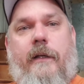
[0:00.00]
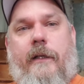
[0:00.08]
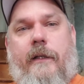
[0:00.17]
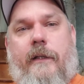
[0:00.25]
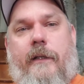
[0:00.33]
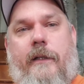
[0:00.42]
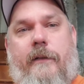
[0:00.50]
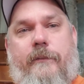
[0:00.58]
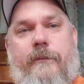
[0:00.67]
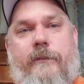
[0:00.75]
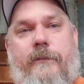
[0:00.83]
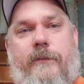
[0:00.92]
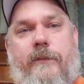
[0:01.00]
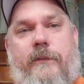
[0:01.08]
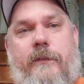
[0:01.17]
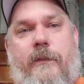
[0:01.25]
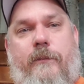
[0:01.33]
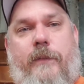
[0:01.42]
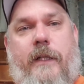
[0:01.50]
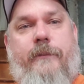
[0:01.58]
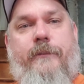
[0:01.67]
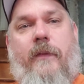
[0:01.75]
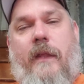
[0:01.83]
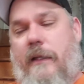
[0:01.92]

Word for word: And, uh, but